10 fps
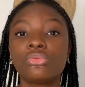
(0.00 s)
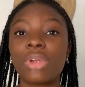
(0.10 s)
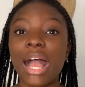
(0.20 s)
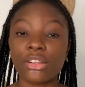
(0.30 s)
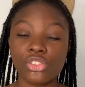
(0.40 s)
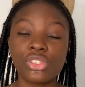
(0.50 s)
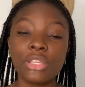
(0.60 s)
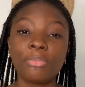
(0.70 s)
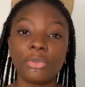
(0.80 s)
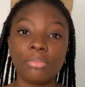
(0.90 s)
actually
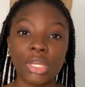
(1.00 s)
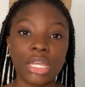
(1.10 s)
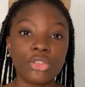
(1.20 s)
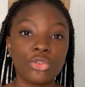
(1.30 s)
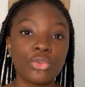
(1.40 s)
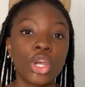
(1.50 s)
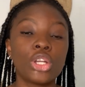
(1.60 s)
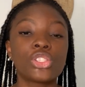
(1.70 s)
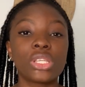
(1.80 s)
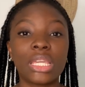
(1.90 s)
prepare you
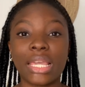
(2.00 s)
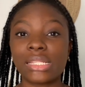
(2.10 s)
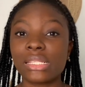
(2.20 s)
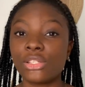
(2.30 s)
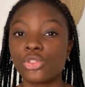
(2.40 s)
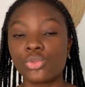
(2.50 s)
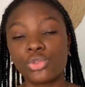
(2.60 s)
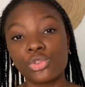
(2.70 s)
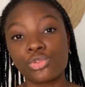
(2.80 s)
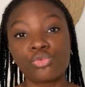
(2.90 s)
to get into
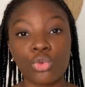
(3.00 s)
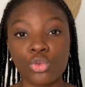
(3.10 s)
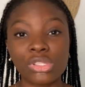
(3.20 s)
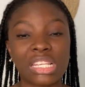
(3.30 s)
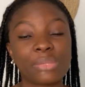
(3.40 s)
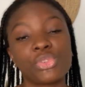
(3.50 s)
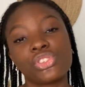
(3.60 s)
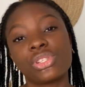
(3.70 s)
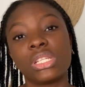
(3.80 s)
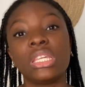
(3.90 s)
those roles,
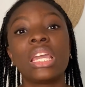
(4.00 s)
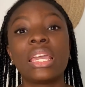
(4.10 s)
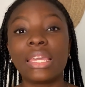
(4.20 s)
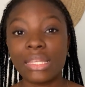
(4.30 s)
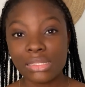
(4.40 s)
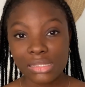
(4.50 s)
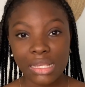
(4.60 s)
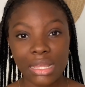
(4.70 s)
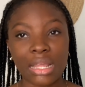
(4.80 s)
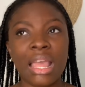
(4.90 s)
especially in
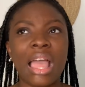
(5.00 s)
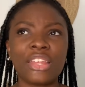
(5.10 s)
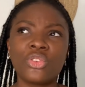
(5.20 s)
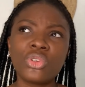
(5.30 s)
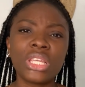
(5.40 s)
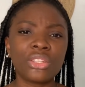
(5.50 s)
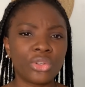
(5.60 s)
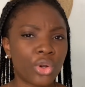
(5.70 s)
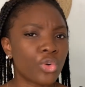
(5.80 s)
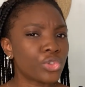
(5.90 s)
tech. I know that there are
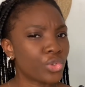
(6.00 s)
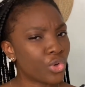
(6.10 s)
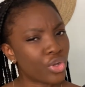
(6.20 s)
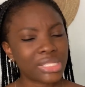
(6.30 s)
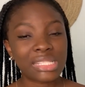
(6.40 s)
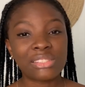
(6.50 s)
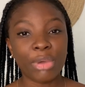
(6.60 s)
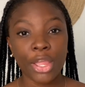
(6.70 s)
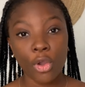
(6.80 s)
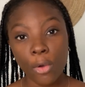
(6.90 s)
also courses by
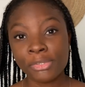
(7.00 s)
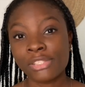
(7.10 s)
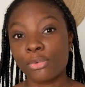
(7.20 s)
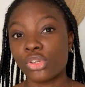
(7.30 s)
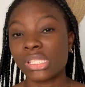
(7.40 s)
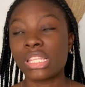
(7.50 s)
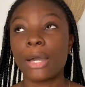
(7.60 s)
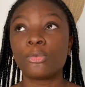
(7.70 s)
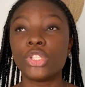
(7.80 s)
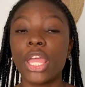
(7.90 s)
Upspot that
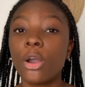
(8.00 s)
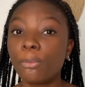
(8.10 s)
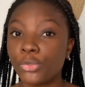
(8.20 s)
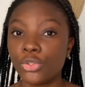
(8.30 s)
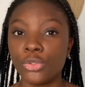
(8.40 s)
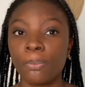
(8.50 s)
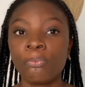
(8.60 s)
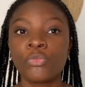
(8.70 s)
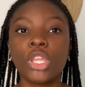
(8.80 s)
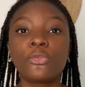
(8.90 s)
would help you
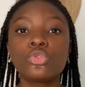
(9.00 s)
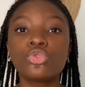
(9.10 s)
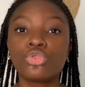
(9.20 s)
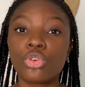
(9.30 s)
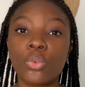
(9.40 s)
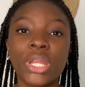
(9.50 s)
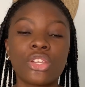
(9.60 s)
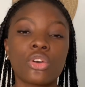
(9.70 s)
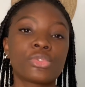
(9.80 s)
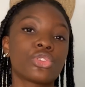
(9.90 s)
even grow when it
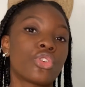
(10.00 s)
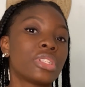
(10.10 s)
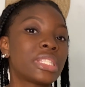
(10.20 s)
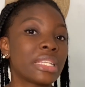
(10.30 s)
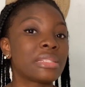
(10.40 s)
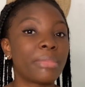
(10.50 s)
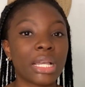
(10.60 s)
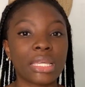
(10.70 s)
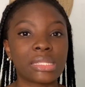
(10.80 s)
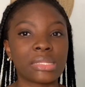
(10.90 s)
comes to content
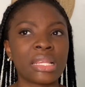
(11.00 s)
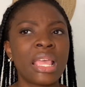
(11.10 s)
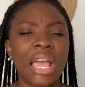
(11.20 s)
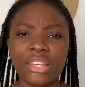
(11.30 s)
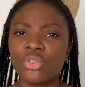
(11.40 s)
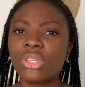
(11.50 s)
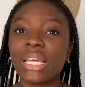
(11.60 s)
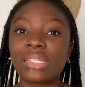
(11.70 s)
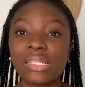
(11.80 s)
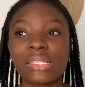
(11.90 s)
marketing. I know that
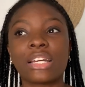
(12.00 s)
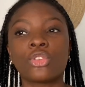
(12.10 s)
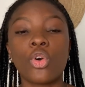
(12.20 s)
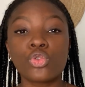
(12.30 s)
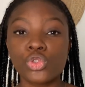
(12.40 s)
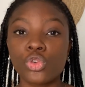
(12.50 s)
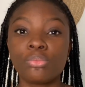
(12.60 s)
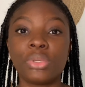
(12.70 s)
this can also